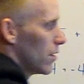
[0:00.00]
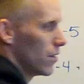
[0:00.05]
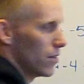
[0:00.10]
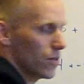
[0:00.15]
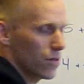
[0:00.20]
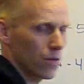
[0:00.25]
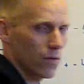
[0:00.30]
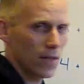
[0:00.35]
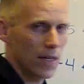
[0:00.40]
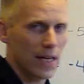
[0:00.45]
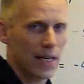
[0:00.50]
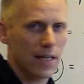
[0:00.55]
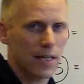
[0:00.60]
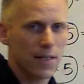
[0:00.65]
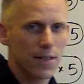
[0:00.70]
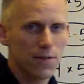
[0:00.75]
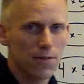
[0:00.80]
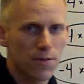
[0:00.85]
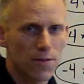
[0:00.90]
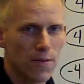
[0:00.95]
So
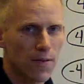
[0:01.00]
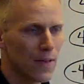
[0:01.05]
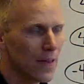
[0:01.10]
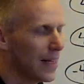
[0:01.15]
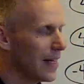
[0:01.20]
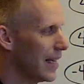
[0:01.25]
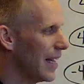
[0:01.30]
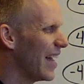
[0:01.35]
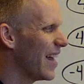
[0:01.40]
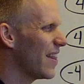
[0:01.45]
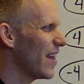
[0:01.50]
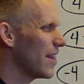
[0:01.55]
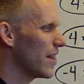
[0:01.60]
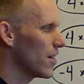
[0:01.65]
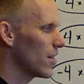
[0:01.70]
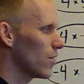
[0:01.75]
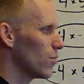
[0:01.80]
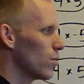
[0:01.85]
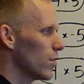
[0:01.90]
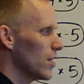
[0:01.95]
negative. And then
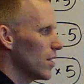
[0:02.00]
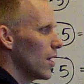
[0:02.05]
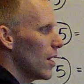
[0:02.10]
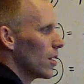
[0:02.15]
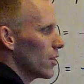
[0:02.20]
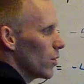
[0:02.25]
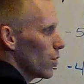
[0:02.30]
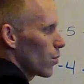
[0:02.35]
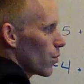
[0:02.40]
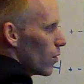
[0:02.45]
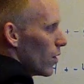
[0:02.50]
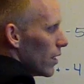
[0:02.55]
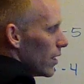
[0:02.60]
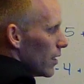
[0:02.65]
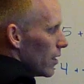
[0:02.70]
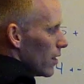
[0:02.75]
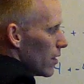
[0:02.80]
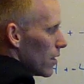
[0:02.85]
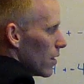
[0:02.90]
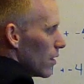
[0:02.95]
the real awkward
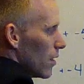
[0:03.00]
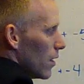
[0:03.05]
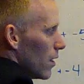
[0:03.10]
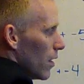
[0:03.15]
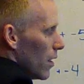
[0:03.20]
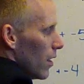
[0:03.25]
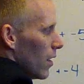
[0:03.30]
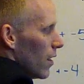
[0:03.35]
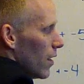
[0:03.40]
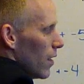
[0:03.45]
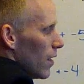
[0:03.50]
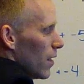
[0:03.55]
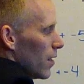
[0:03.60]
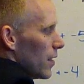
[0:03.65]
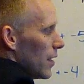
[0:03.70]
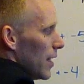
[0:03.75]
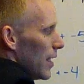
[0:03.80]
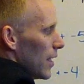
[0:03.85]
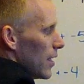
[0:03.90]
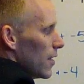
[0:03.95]
one,
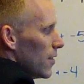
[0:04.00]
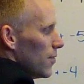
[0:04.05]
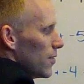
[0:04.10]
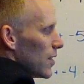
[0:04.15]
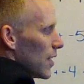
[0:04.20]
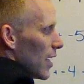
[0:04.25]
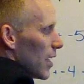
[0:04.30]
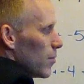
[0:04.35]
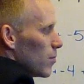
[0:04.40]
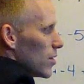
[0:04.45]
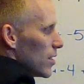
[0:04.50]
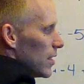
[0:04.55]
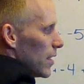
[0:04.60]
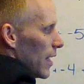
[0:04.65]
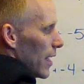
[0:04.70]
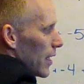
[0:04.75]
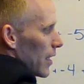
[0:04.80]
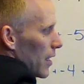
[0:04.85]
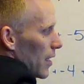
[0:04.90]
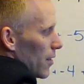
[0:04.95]
negative times a
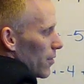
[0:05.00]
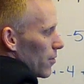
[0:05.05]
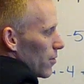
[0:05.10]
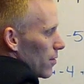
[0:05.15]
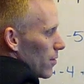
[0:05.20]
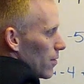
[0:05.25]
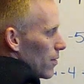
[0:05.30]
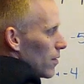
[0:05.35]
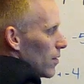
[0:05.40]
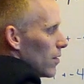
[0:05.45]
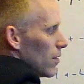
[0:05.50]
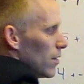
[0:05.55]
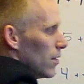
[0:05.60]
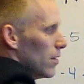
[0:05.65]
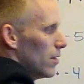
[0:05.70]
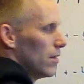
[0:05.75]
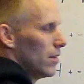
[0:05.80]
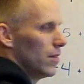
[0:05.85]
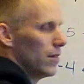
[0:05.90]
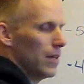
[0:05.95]
negative.
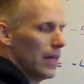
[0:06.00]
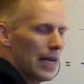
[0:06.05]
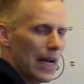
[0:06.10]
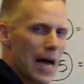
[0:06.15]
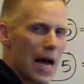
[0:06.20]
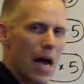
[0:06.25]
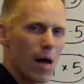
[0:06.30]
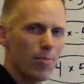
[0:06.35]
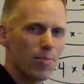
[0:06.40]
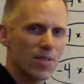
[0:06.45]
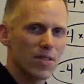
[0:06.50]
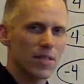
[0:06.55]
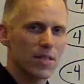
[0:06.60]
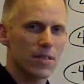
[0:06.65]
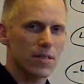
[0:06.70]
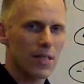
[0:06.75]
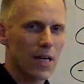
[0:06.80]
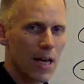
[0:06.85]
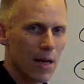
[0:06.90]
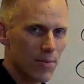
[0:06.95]
An
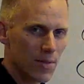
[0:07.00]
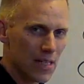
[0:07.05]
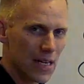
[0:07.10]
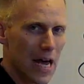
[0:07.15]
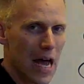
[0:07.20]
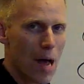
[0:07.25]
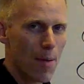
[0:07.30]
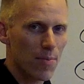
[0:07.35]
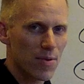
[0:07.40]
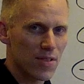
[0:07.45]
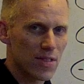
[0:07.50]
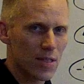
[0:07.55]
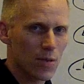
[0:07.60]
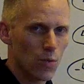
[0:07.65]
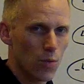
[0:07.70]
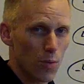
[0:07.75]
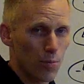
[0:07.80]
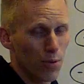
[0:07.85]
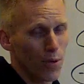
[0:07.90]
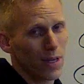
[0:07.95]
opposite times an opposite
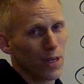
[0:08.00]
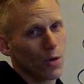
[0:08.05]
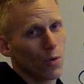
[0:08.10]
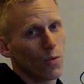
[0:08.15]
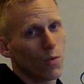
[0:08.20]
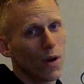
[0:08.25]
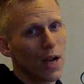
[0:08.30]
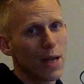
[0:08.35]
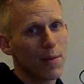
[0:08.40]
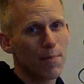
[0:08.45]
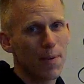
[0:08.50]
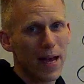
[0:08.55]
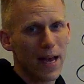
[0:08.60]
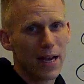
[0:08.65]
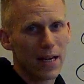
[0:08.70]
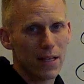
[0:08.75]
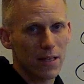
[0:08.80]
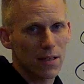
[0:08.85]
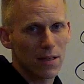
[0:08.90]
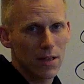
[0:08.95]
will bring you right
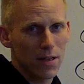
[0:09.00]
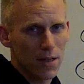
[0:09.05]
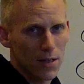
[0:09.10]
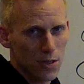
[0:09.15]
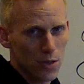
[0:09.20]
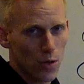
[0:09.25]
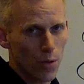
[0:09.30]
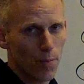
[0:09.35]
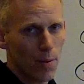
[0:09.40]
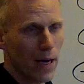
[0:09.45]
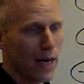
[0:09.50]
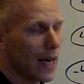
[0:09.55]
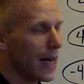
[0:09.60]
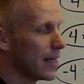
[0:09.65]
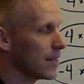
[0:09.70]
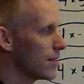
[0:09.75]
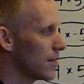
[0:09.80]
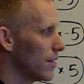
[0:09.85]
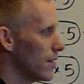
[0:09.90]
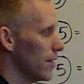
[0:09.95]
back to a
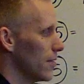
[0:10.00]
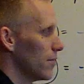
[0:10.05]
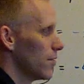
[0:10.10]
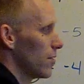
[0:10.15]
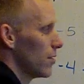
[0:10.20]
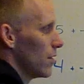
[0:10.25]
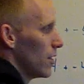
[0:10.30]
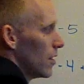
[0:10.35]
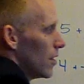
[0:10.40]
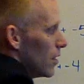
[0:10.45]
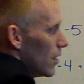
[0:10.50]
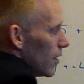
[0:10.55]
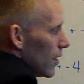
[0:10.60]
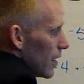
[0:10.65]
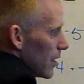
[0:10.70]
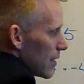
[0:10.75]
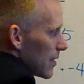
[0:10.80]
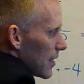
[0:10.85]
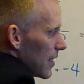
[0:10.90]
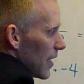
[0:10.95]
positive.
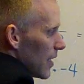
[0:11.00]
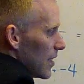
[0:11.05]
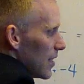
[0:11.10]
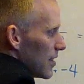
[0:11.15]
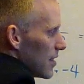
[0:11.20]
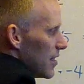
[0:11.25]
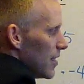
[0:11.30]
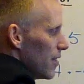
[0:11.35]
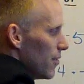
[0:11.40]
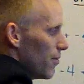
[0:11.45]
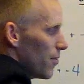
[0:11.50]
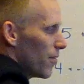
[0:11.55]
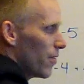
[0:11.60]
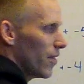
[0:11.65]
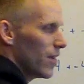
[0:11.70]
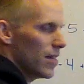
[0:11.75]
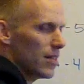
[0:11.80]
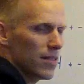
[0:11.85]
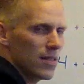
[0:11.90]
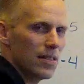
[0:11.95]
It's as if
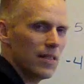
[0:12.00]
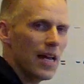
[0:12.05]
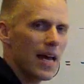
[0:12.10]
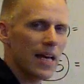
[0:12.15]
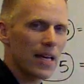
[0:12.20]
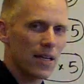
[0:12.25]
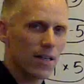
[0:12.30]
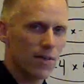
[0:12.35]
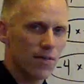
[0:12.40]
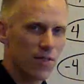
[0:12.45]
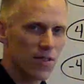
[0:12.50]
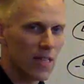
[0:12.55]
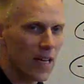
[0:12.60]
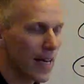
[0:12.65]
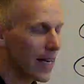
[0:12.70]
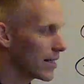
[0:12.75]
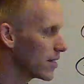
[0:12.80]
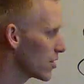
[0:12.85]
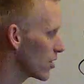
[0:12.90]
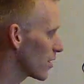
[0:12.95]
these negative
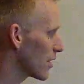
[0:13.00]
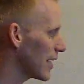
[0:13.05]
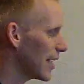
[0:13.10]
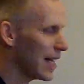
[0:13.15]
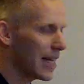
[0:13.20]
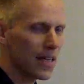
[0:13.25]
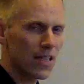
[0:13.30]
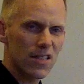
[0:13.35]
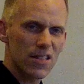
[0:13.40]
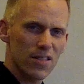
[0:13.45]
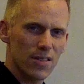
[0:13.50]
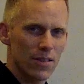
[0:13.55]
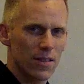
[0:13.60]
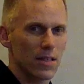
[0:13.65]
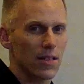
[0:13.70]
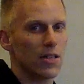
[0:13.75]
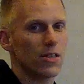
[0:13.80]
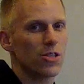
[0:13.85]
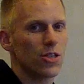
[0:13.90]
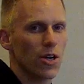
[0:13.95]
signs are
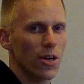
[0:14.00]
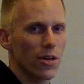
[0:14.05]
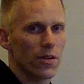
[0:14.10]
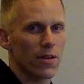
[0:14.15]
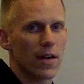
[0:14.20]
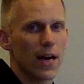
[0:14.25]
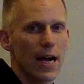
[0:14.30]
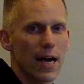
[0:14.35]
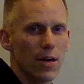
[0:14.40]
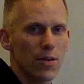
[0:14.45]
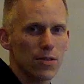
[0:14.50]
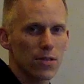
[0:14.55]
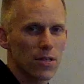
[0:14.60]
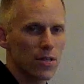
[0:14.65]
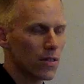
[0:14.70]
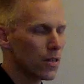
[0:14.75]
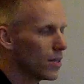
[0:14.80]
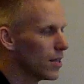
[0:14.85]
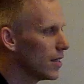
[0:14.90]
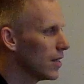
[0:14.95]
canceling each other out,
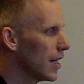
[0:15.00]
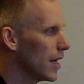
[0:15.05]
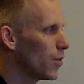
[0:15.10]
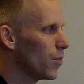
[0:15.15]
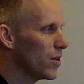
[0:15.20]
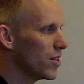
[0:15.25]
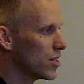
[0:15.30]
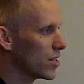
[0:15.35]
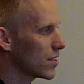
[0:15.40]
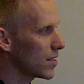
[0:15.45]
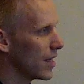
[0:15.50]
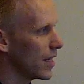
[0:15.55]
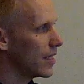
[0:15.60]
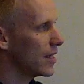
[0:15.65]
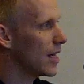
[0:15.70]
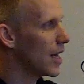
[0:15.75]
and we just end